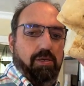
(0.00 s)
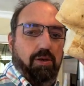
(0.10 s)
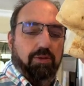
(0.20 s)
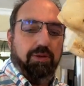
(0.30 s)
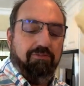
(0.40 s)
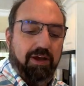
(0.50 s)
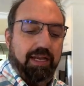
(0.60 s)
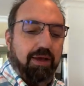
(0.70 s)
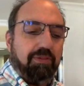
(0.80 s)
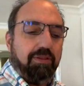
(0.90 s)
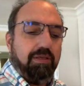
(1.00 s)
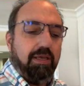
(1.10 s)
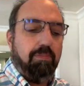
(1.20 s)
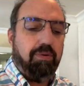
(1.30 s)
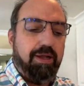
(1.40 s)
only to find out that the
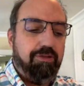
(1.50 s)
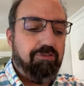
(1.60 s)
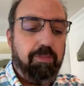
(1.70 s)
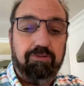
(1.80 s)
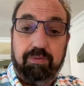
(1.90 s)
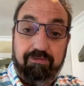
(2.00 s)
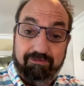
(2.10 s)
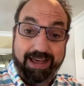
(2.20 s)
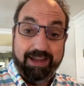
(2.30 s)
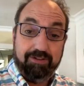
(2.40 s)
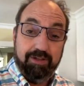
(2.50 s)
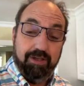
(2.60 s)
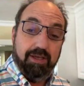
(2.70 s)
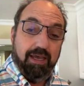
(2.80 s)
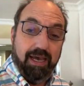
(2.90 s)
bread is supposed to be flat,
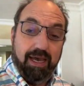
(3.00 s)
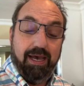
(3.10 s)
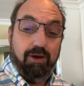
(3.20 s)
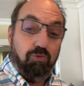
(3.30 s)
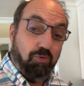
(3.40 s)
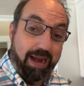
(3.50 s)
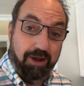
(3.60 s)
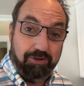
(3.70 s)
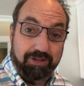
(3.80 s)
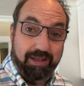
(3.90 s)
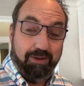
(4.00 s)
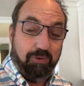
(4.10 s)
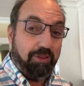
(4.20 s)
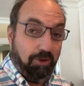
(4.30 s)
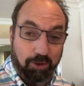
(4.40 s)
uh, round,
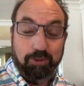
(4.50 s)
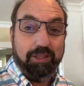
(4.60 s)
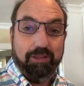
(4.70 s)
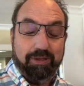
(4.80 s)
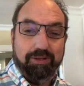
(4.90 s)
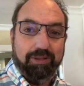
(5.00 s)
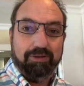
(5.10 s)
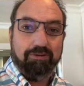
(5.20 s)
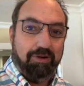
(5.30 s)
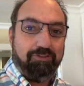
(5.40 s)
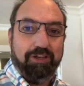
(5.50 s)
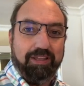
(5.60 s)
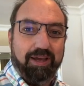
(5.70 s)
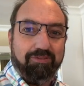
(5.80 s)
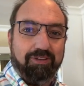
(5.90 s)
with a hole in the middle and crunchy on the
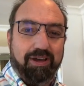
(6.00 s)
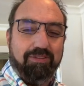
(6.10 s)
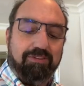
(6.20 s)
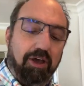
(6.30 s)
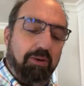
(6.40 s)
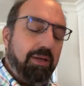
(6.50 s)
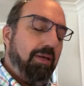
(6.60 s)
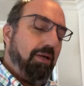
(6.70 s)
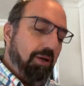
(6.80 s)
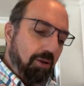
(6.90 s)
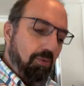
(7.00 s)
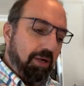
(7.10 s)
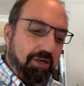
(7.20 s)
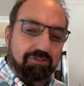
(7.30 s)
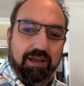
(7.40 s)
outside. So we're
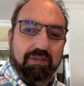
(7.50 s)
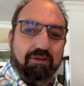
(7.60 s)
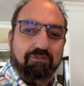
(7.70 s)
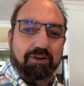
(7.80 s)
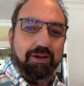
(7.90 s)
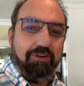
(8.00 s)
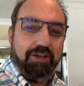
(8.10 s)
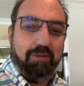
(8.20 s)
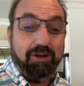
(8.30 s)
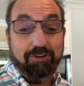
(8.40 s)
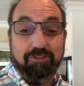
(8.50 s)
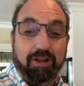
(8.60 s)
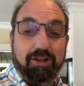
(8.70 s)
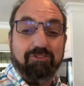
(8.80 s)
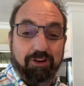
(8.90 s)
going to save that for another time, but I just thought
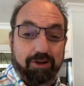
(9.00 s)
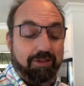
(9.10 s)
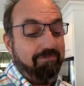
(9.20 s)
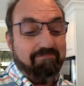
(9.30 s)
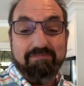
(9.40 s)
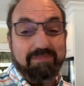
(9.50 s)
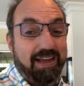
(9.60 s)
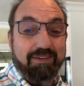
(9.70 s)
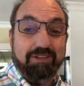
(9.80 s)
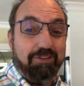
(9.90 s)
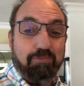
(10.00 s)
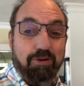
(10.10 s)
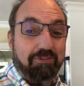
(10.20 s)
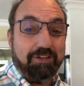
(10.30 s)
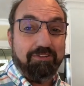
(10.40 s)
I'd share that not everything's
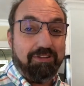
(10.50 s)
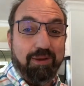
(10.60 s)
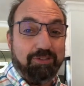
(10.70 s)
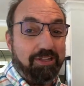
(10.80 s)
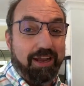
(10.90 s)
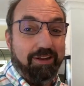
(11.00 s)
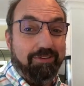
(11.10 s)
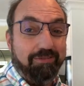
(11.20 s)
perfect in sandwich land.